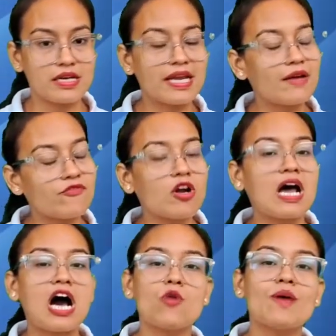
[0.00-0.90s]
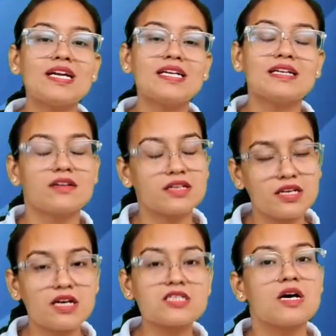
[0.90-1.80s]
for how many years
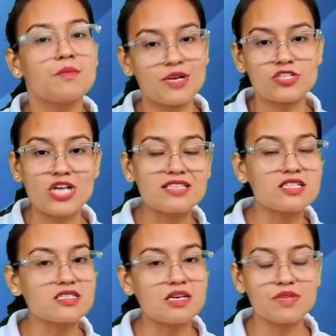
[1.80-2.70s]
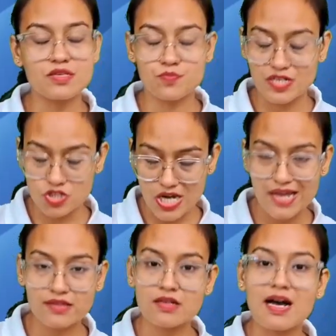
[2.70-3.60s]
panchayat system is panchayat
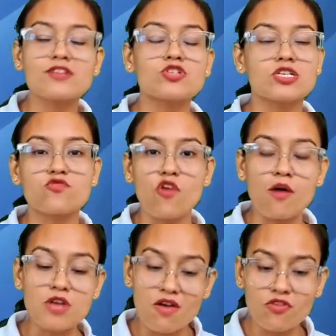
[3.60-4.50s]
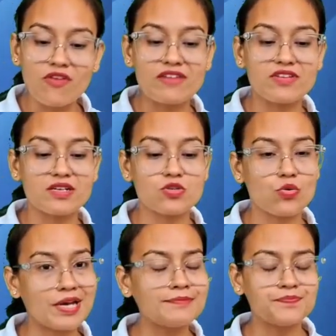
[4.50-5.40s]
raj is formed for 5 years. Okay,
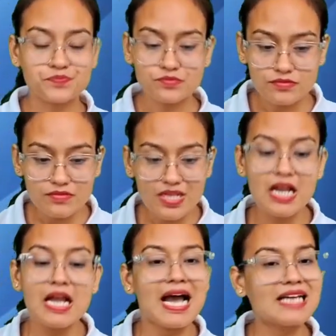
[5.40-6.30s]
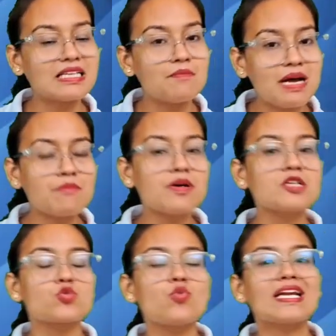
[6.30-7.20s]
and the members who
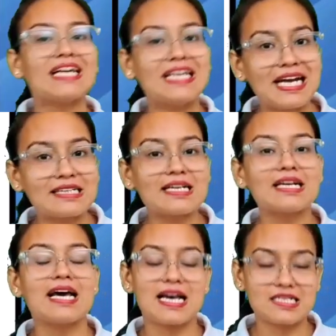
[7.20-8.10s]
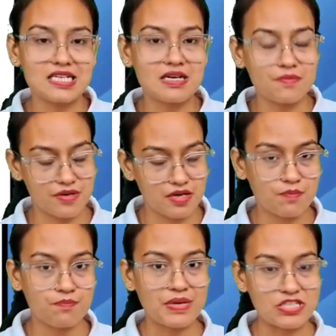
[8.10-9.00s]
are elected as the
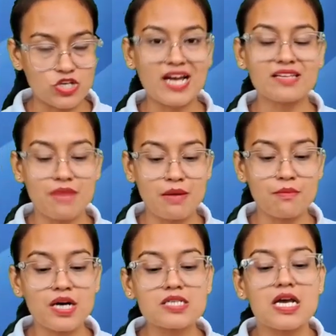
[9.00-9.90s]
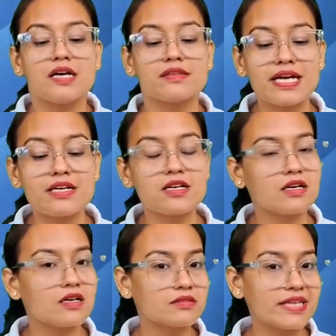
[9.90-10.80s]
panchayat members,
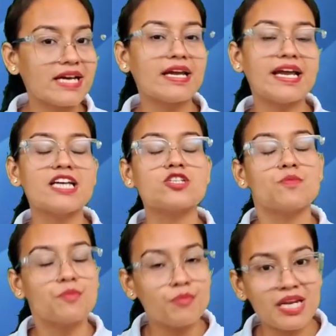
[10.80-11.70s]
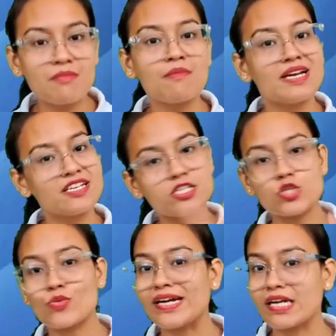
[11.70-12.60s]
their age, minimum age is
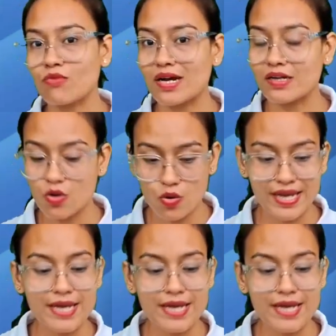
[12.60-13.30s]
21. Okay,